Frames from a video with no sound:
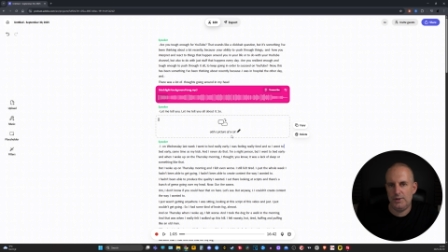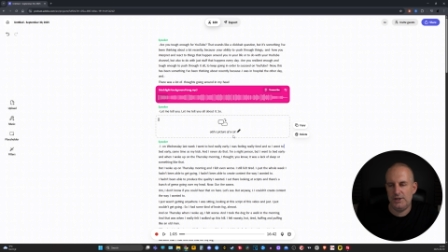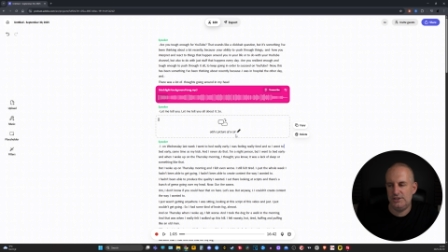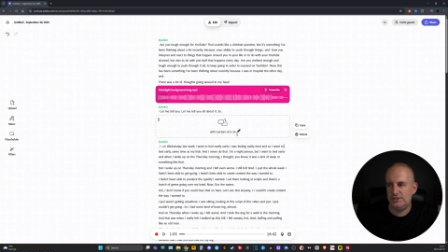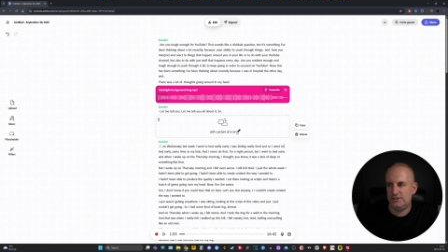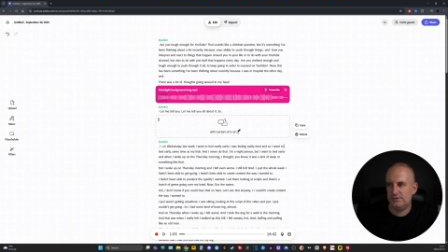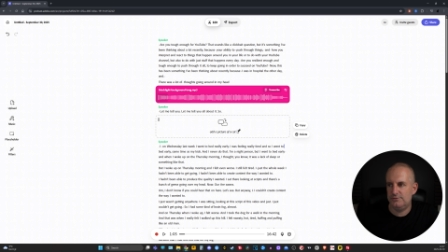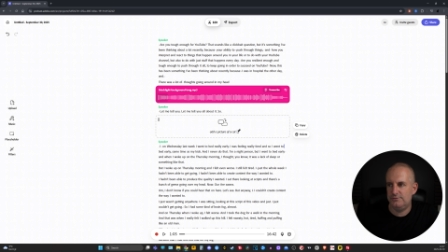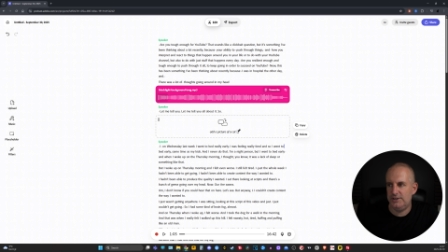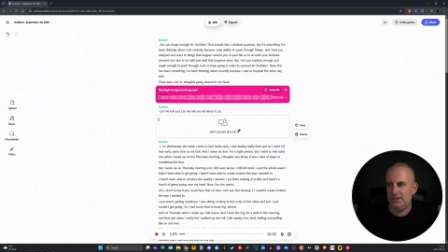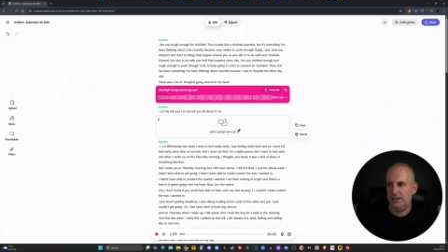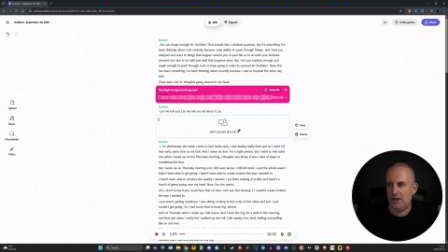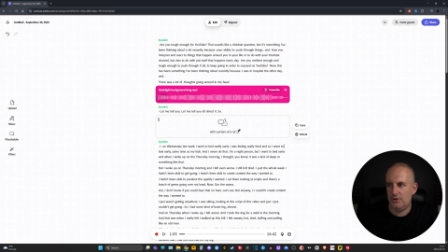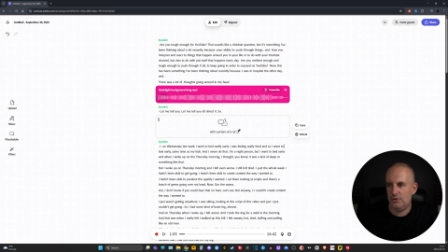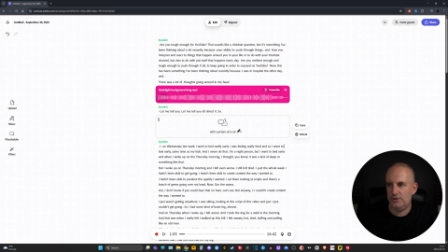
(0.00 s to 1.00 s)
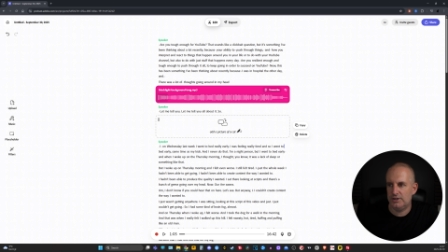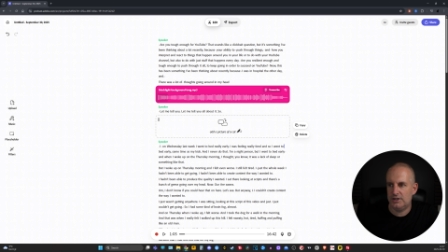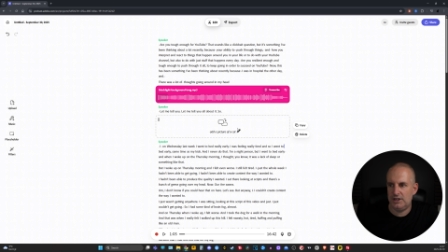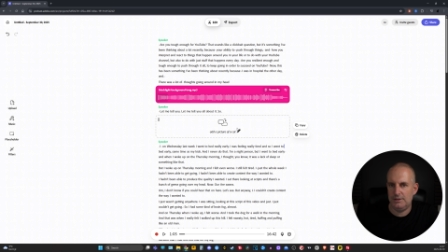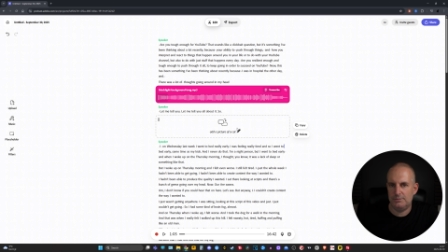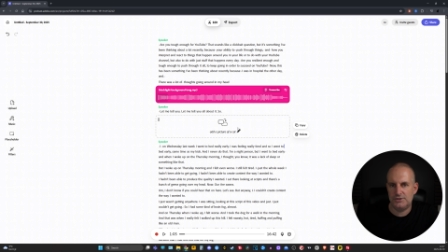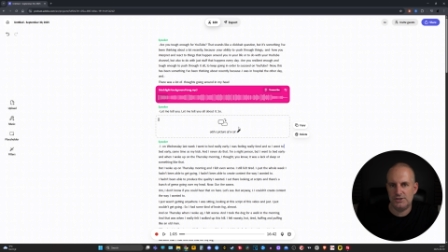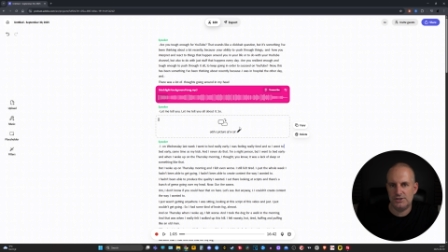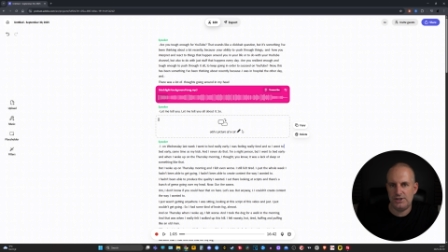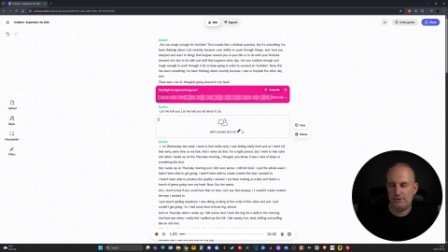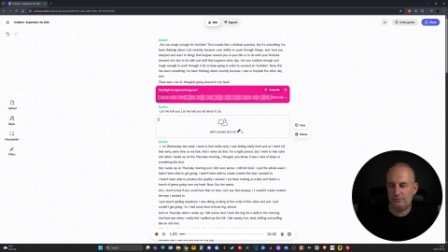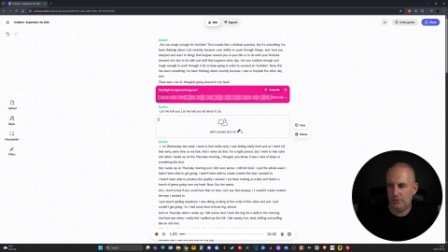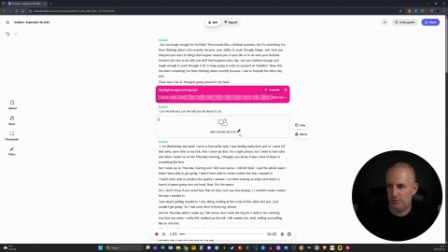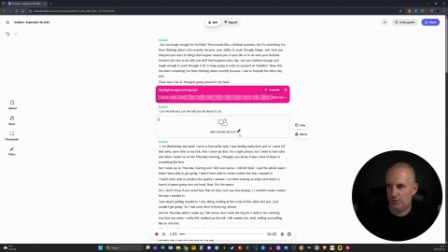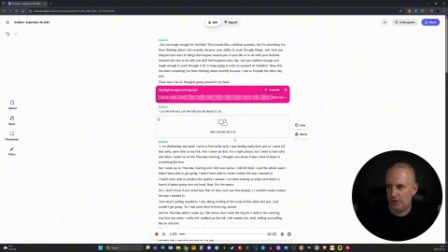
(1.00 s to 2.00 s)
pieces of video and clips and
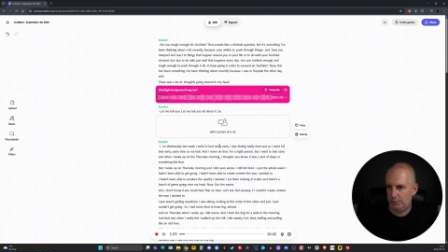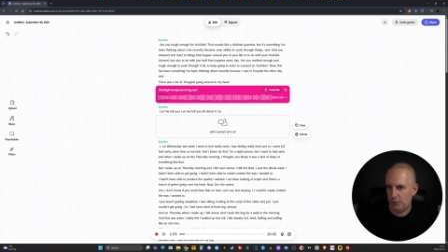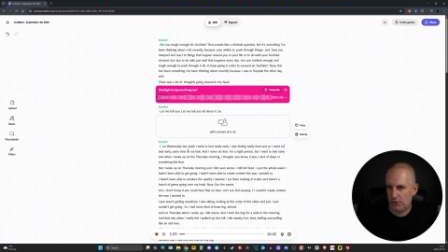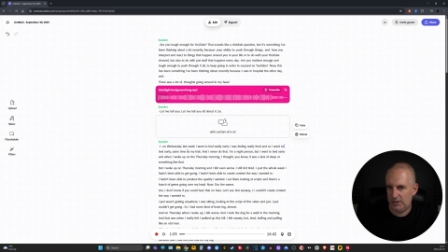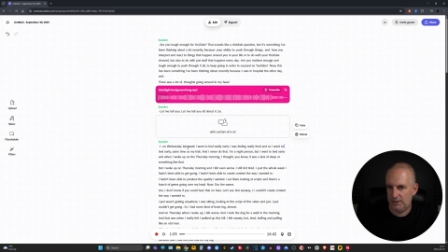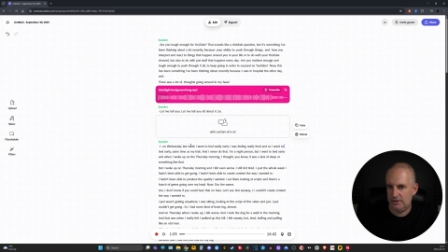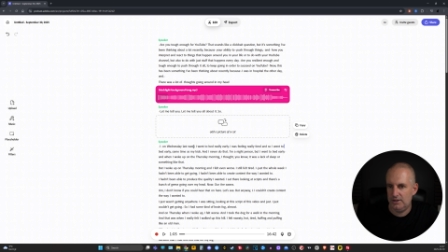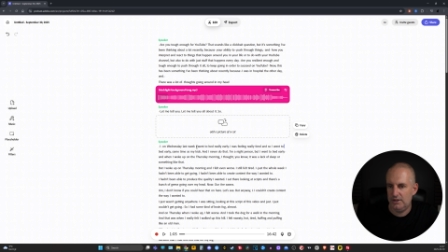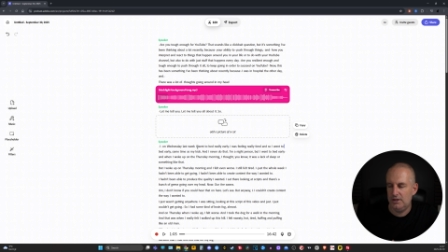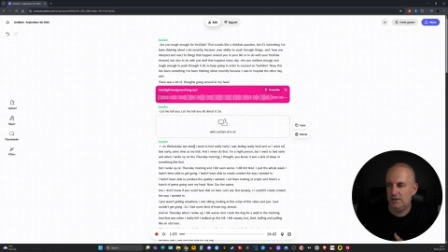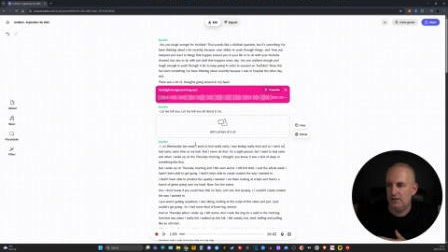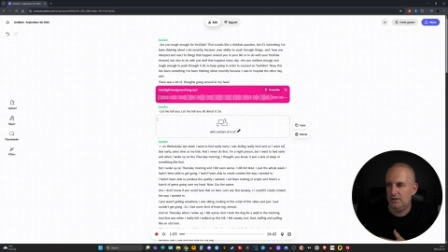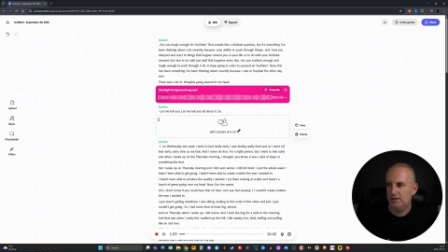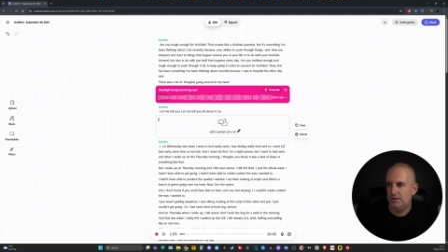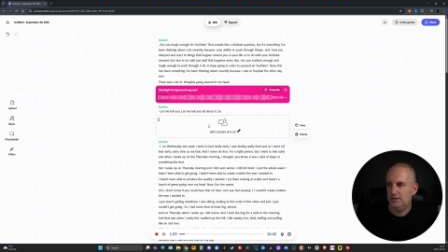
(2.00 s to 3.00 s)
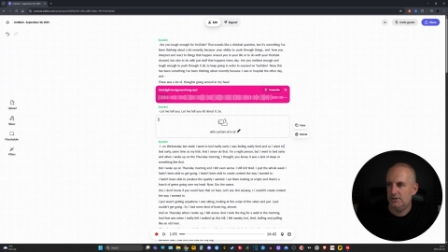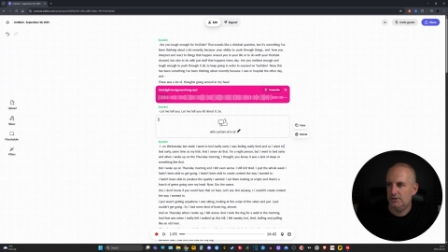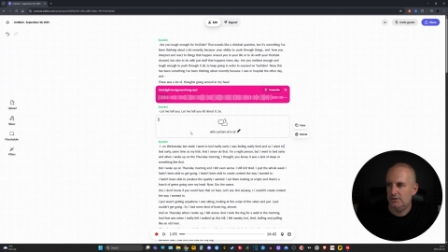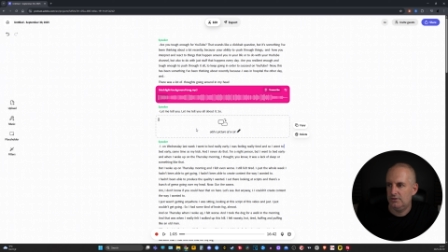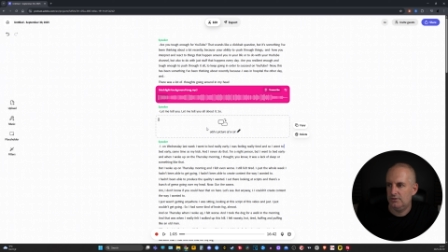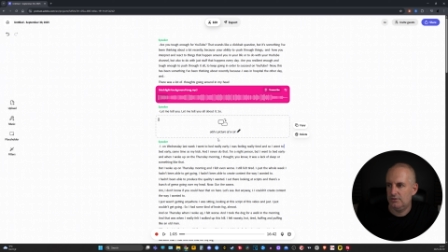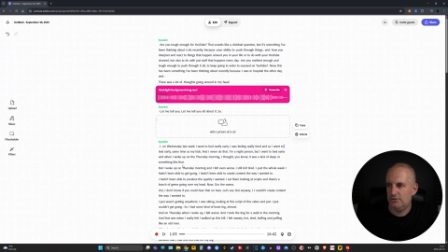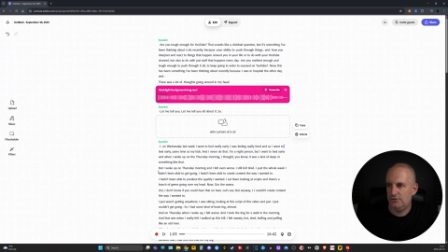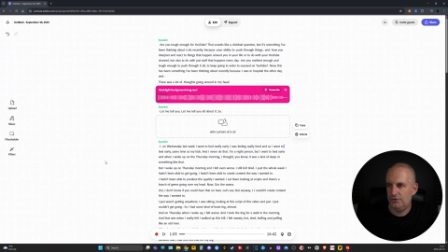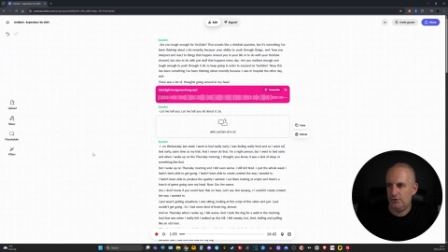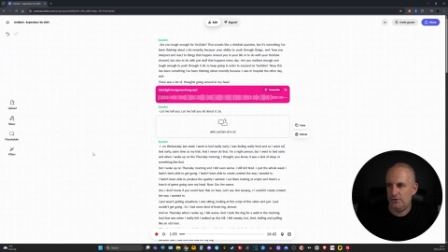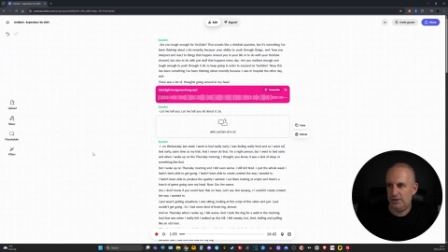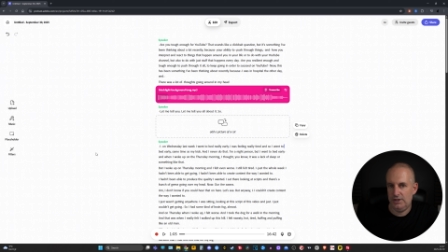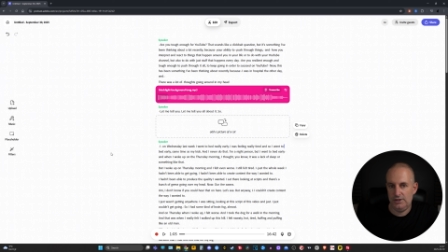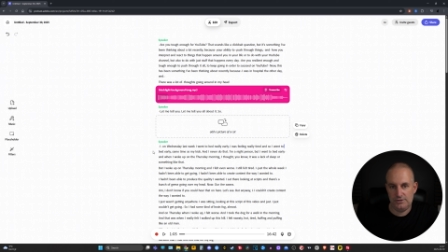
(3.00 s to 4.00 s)
stuff we want to put in
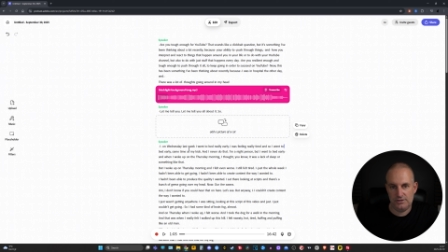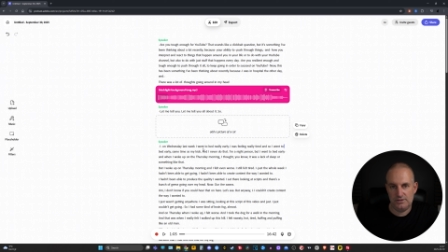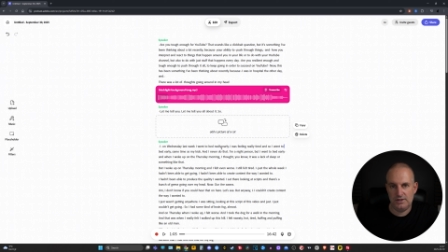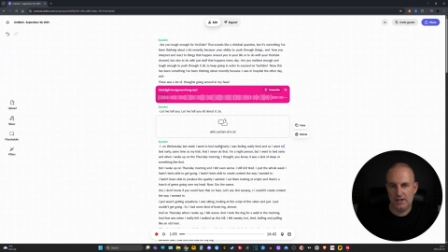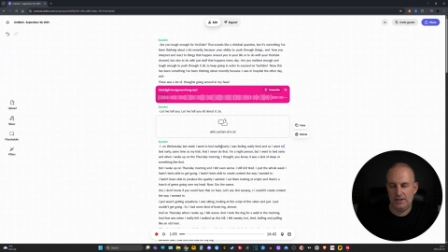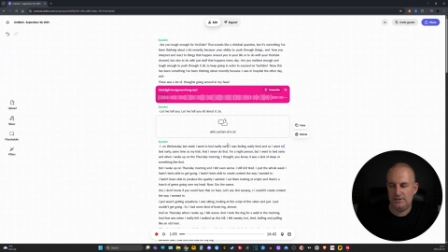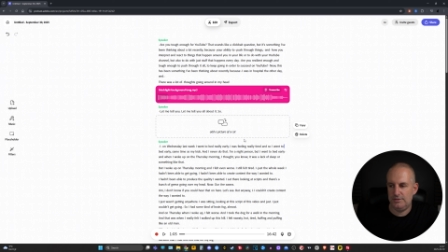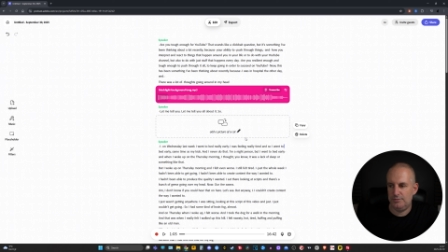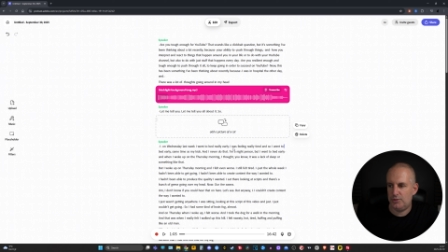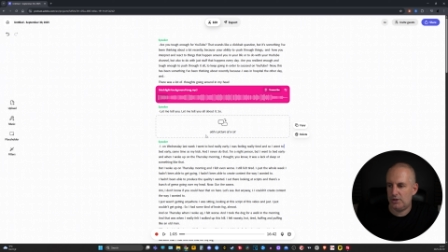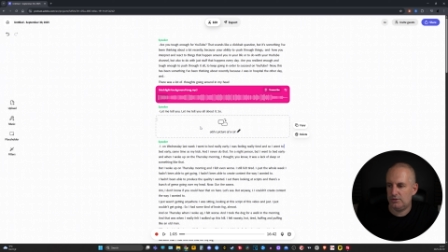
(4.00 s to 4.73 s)
during this editing